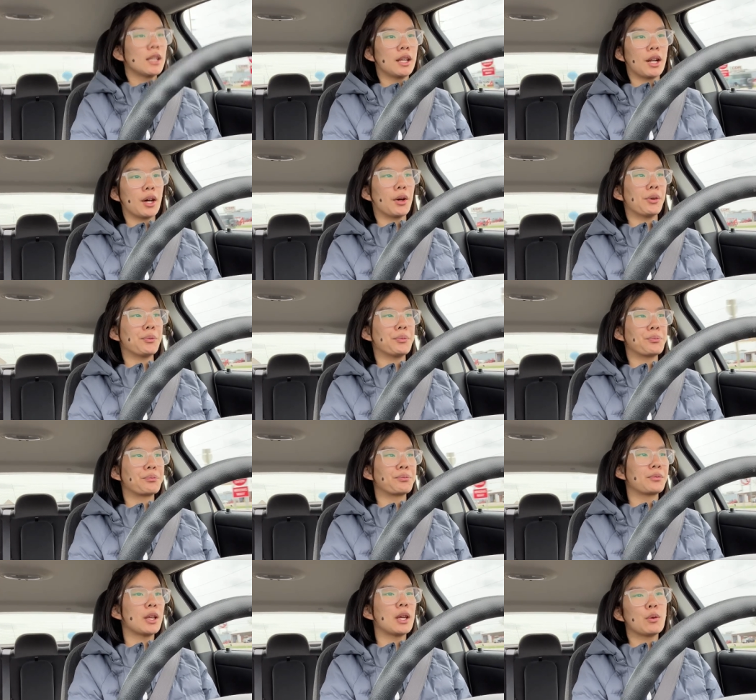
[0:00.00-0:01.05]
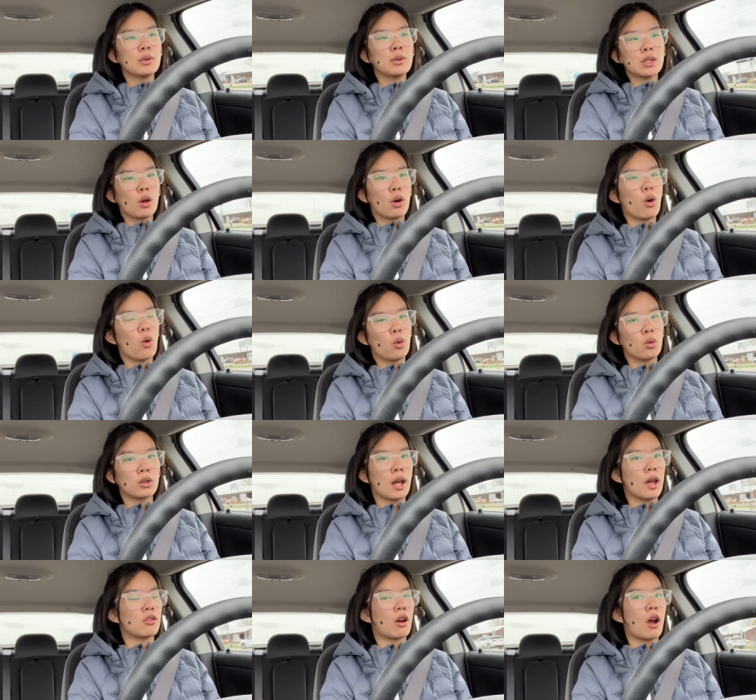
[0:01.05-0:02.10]
you know it was
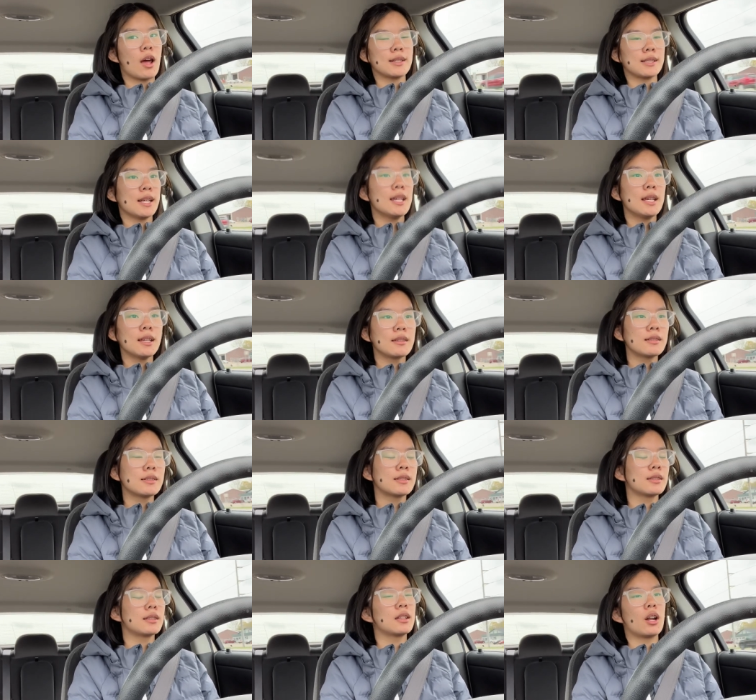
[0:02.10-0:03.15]
old as is